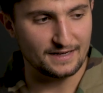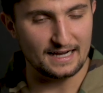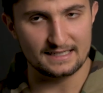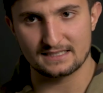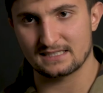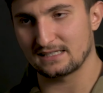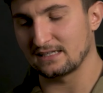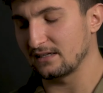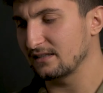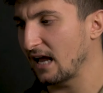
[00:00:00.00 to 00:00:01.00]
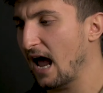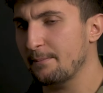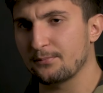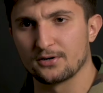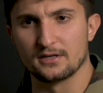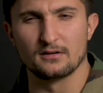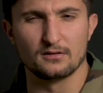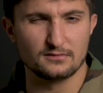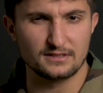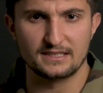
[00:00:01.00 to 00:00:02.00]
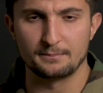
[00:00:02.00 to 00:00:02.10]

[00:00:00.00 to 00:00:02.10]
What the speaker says: guns in the April or in the